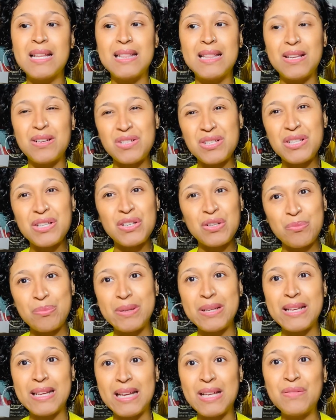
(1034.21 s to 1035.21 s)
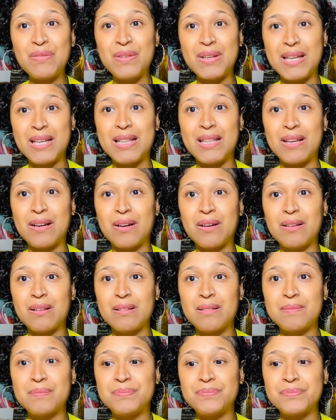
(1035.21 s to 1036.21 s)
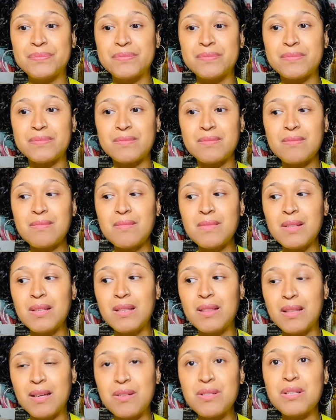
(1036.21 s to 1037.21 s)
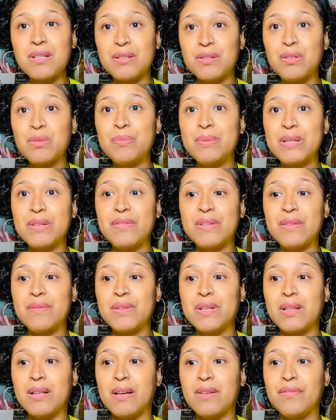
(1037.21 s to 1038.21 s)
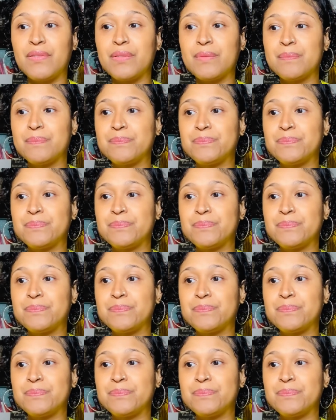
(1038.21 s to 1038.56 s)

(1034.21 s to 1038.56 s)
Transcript: There's a little bit of envy in there. There's a little bit of envy, love.